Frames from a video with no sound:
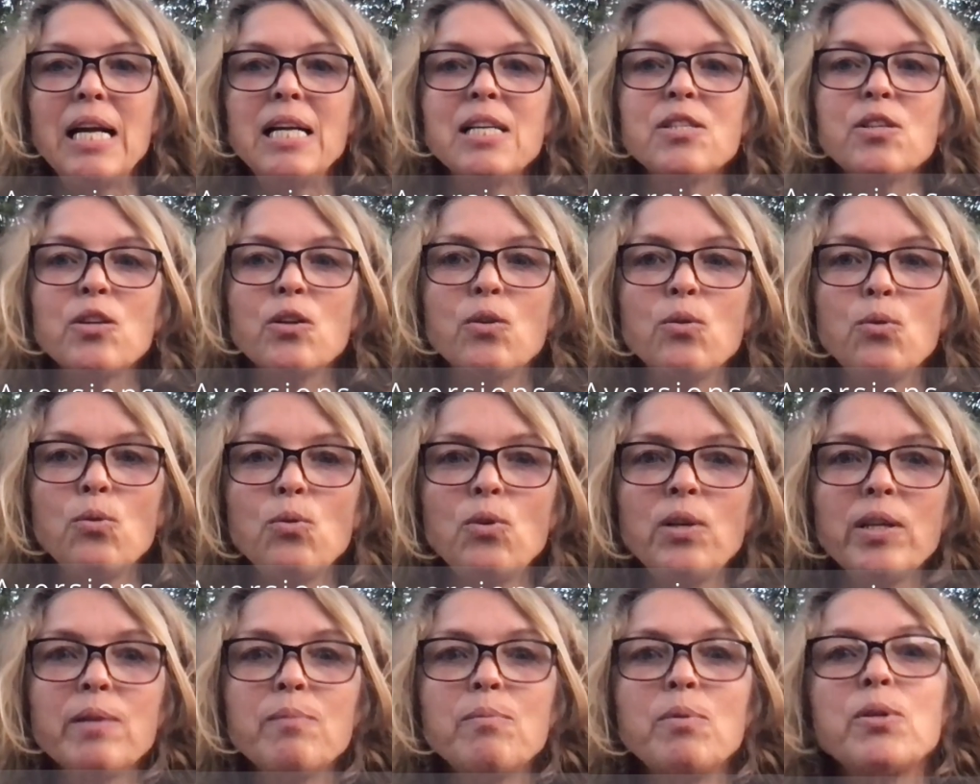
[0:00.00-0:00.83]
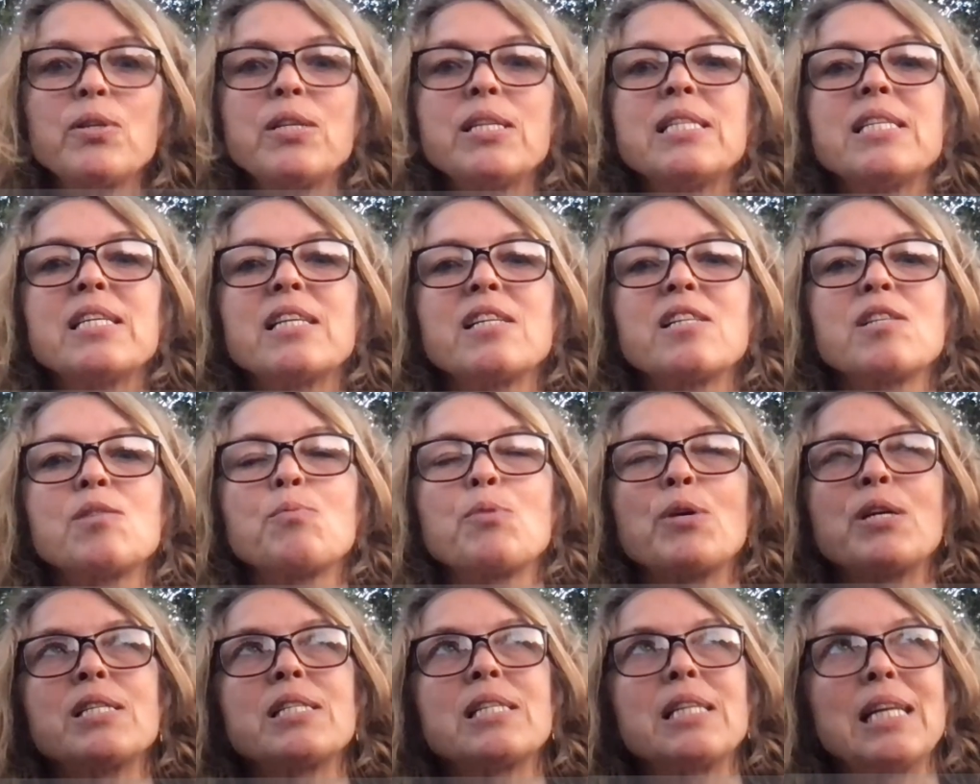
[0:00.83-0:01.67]
So cooling bodies
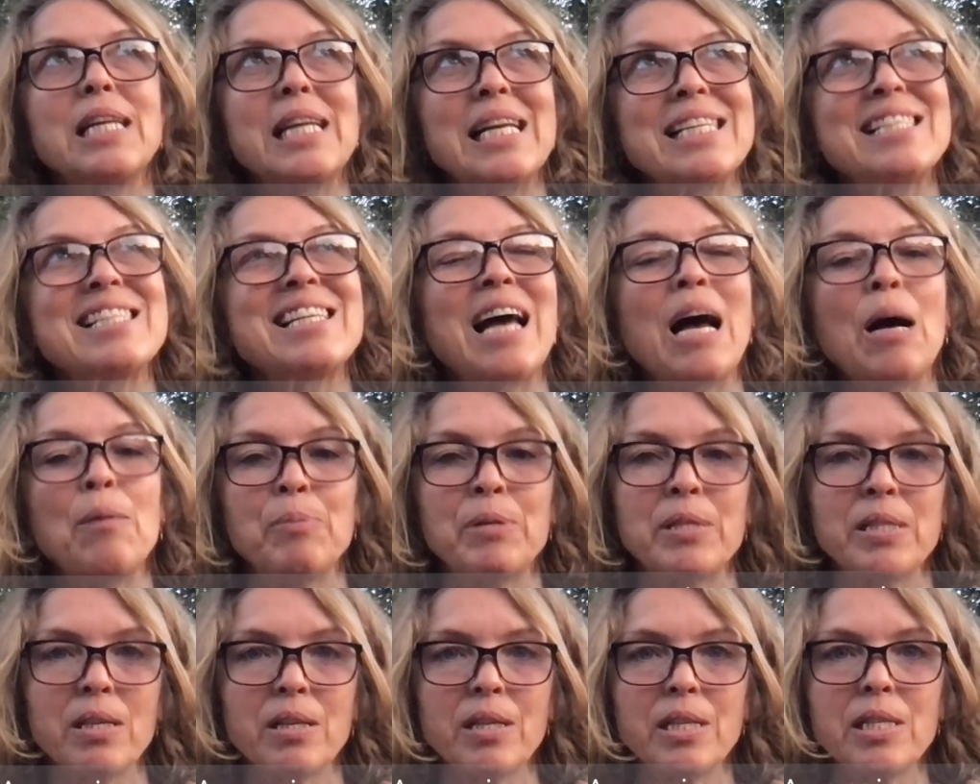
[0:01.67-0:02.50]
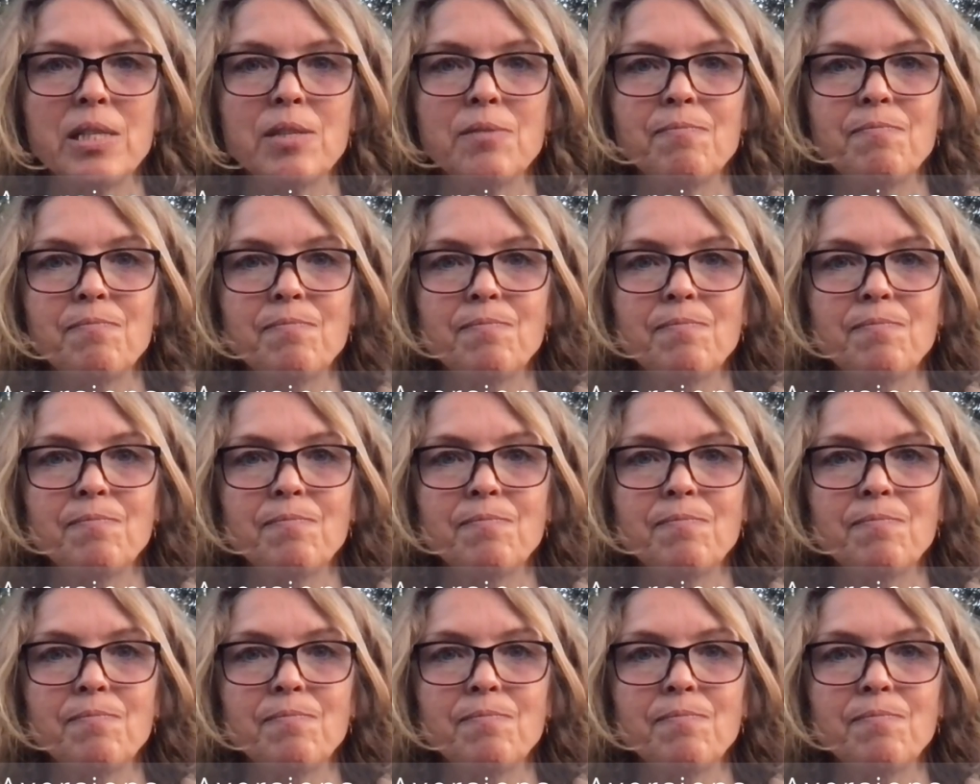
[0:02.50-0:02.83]
express less appetite.